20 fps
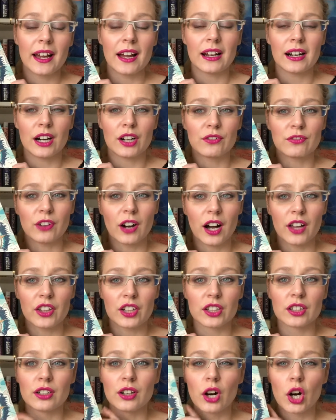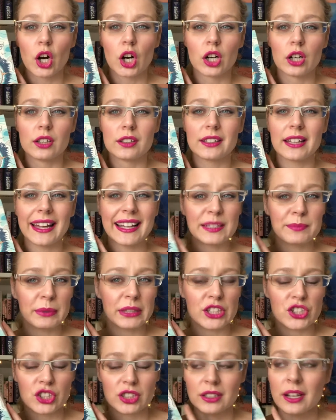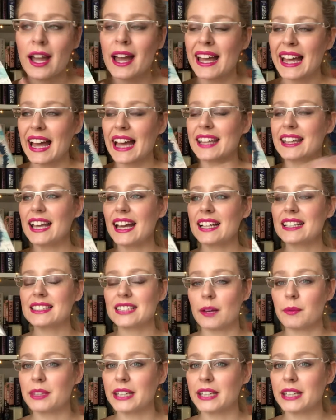her father on expedition, and then something